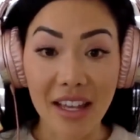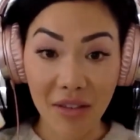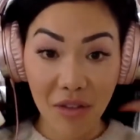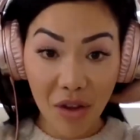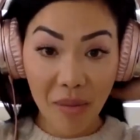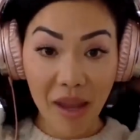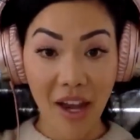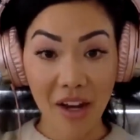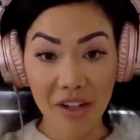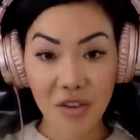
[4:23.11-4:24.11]
even though my
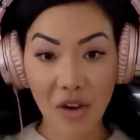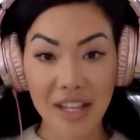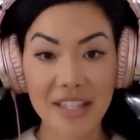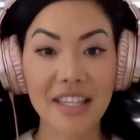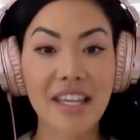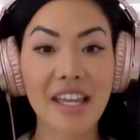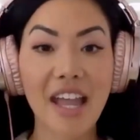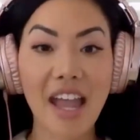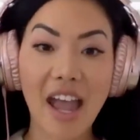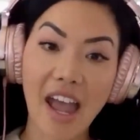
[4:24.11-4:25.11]
hair is
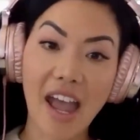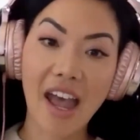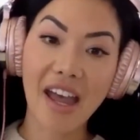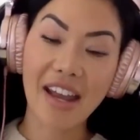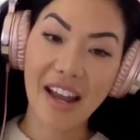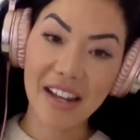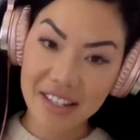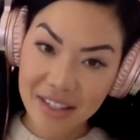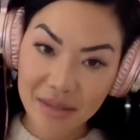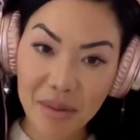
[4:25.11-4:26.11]
crazy and I
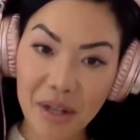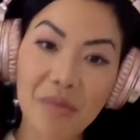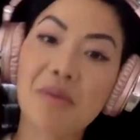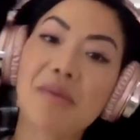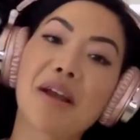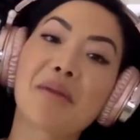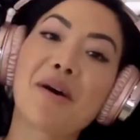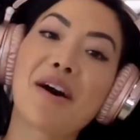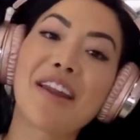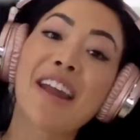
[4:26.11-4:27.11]
just barely put makeup on.